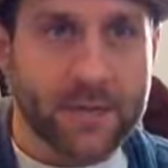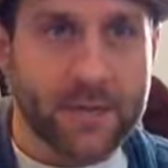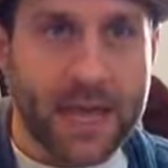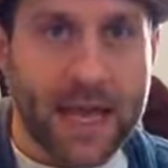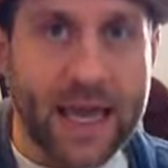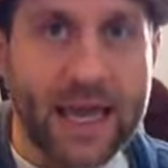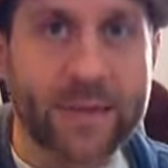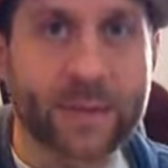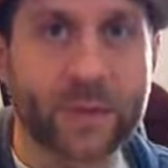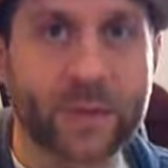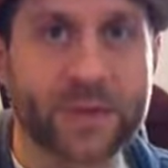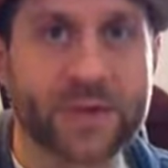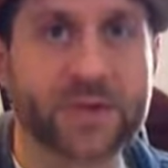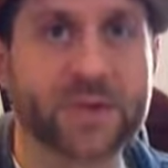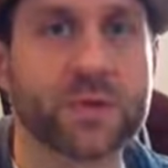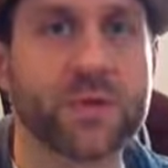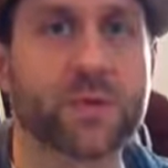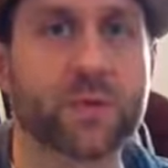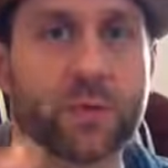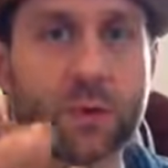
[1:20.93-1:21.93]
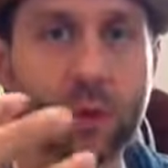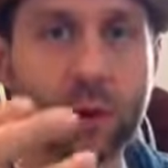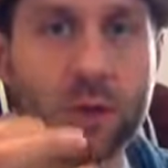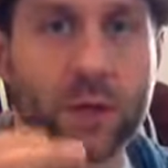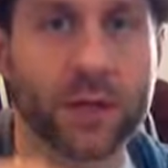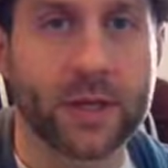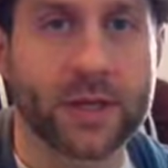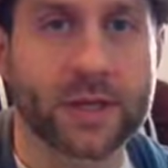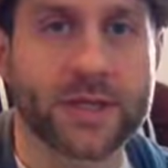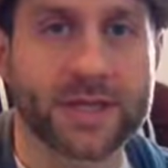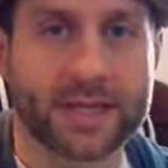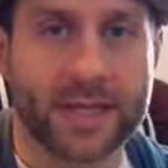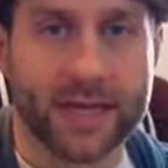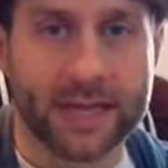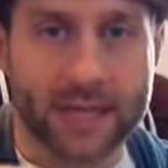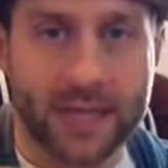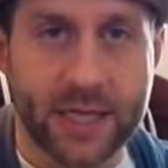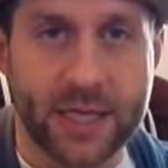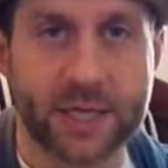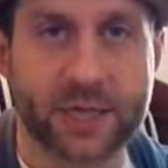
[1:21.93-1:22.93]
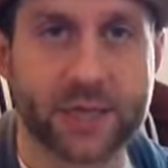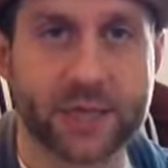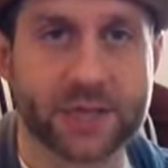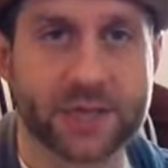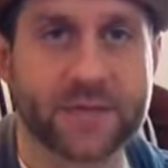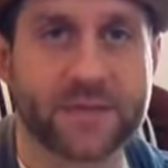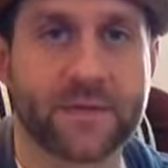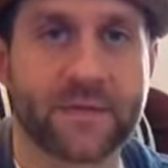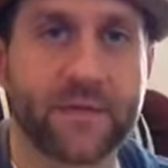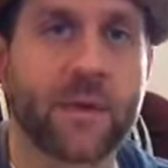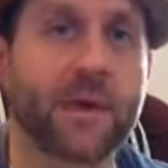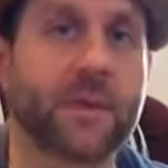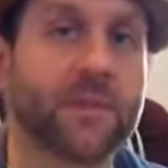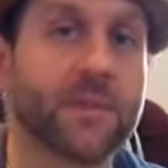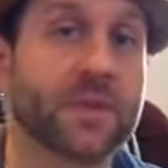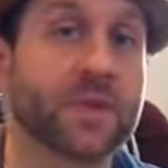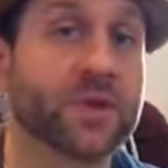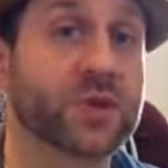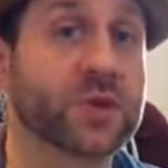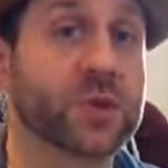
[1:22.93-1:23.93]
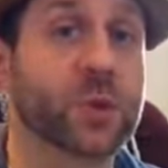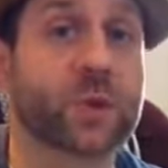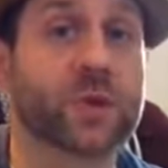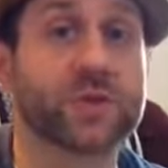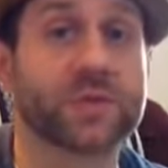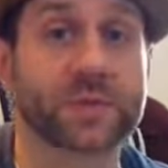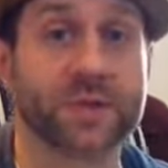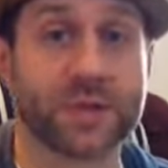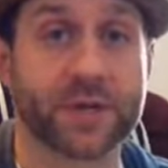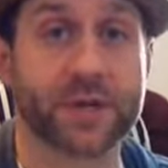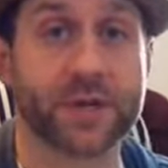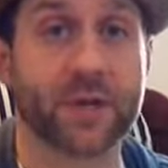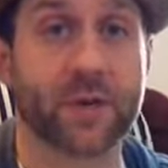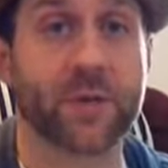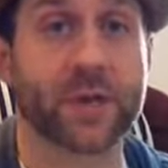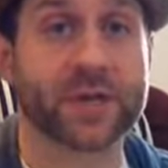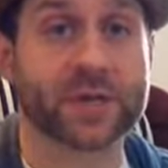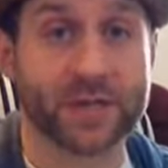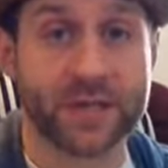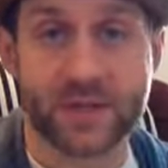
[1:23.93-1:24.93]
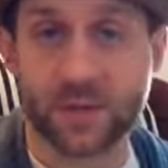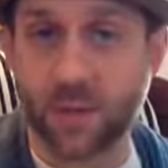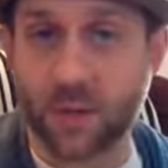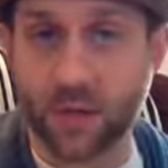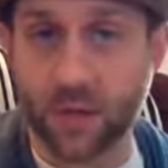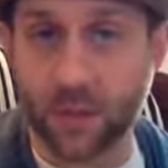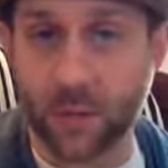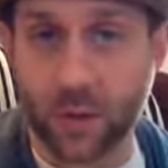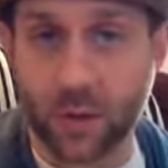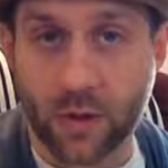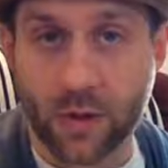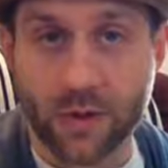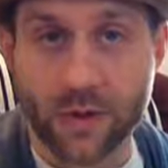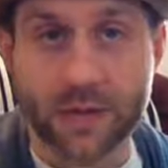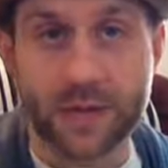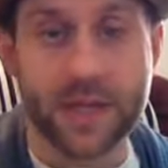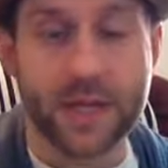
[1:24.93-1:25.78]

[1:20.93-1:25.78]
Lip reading: able to pull in citations from the source material, because that's really important.